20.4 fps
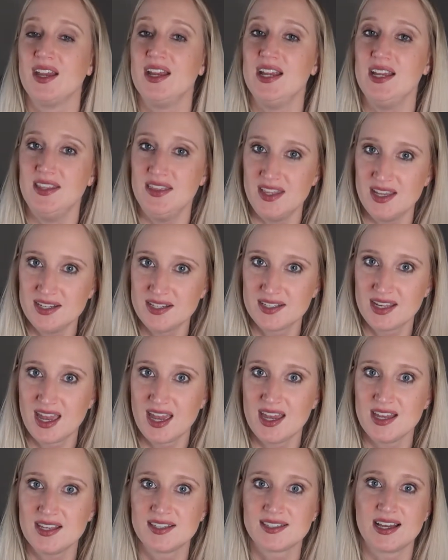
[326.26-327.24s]
In this
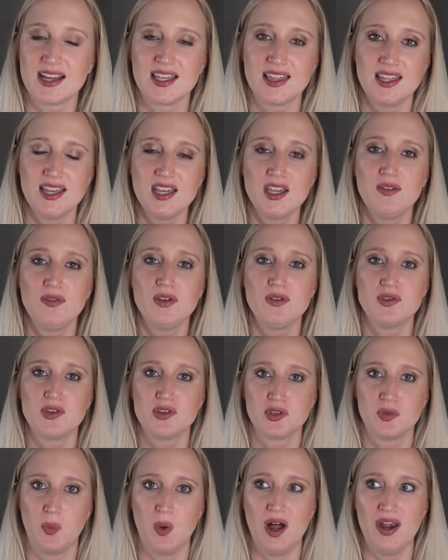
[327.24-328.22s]
case, I think if you
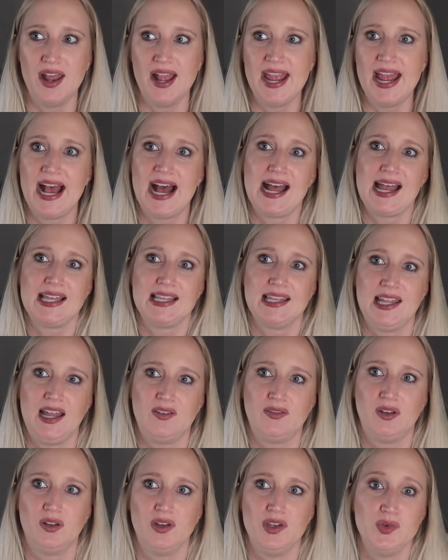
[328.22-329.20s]
just want a high
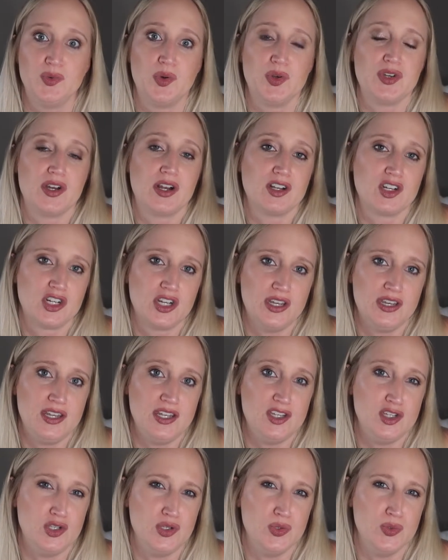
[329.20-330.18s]
level introduction
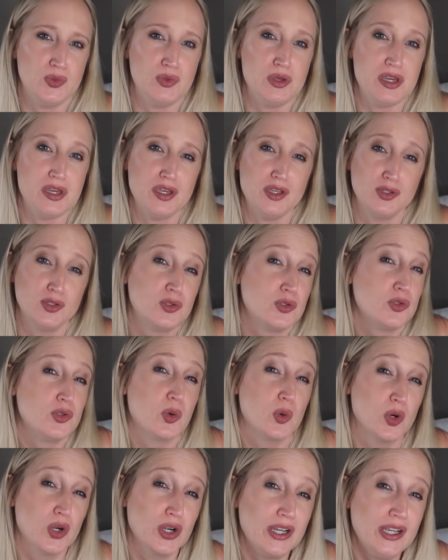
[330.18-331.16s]
into the
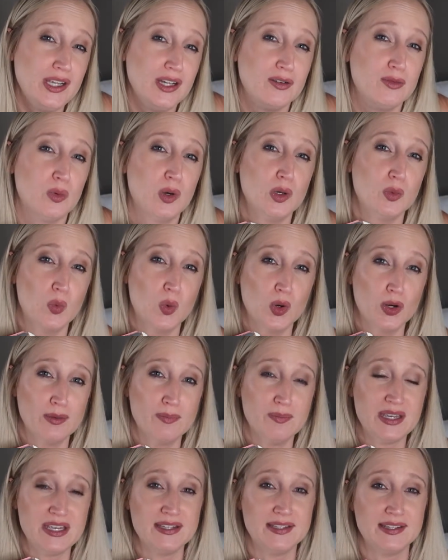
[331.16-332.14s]
story of what War
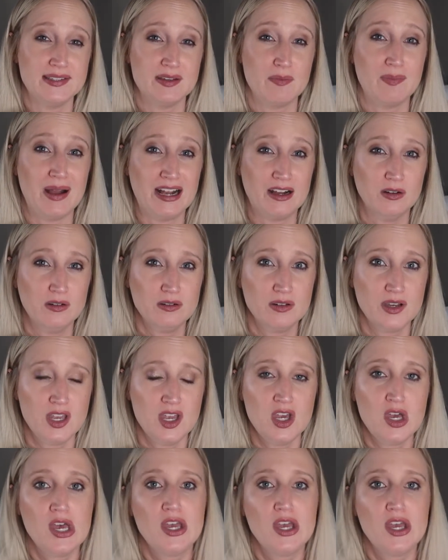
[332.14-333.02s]
and Peace is about,